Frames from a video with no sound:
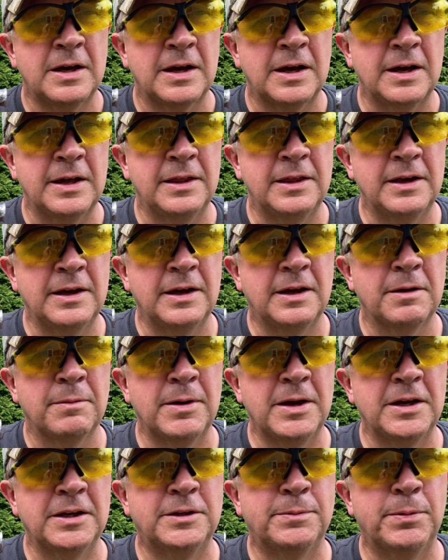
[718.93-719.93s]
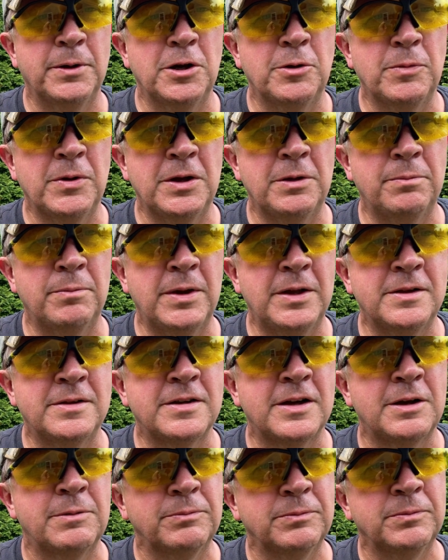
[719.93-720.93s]
I think my experiment meant
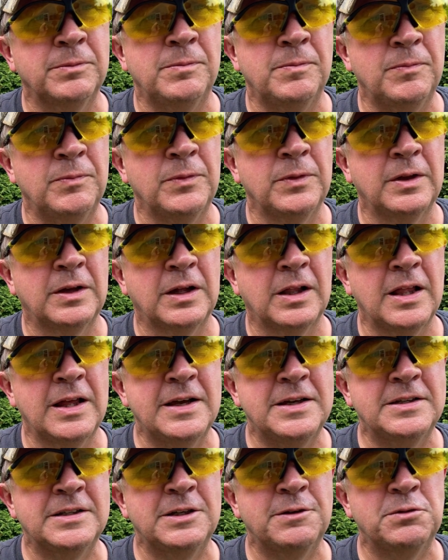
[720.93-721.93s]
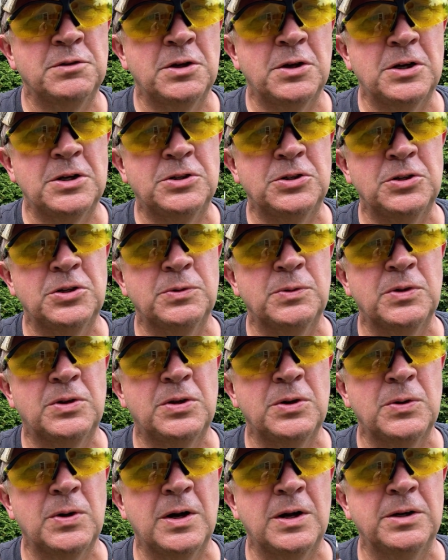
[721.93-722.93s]
something. Clays, even though I shoot it with
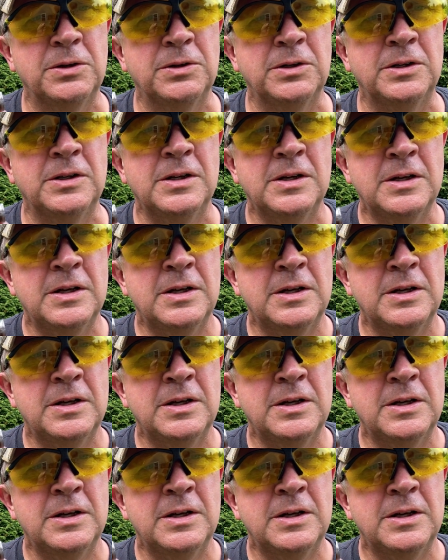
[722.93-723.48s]
200,